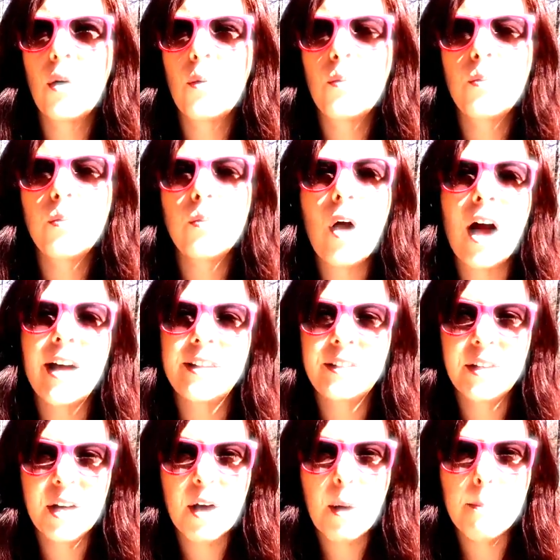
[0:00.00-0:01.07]

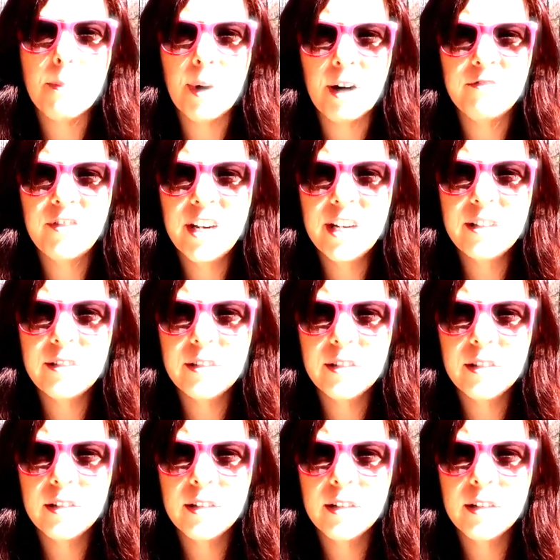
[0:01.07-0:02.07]
rising above it